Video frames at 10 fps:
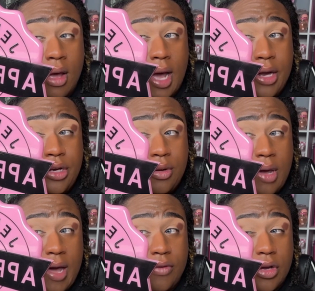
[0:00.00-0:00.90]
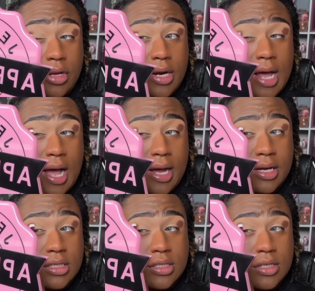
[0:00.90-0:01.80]
I do have hooded
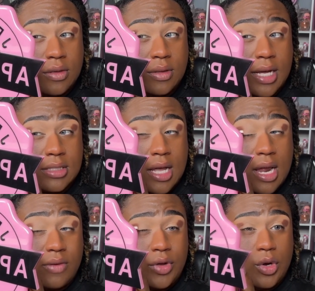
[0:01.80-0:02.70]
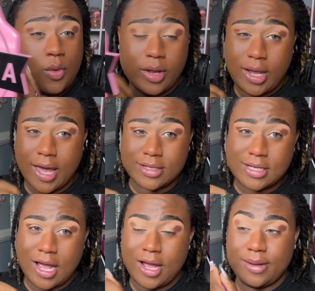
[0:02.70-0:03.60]
eyes, so that's kind of annoying at
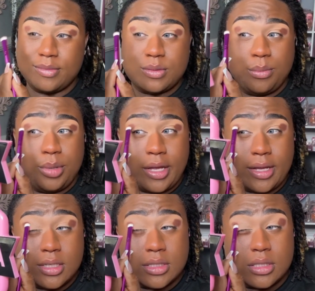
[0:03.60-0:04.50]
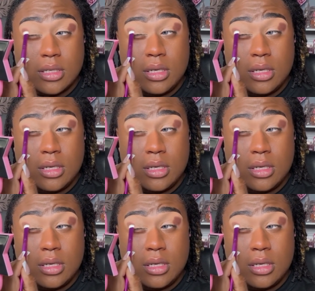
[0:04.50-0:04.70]
times, but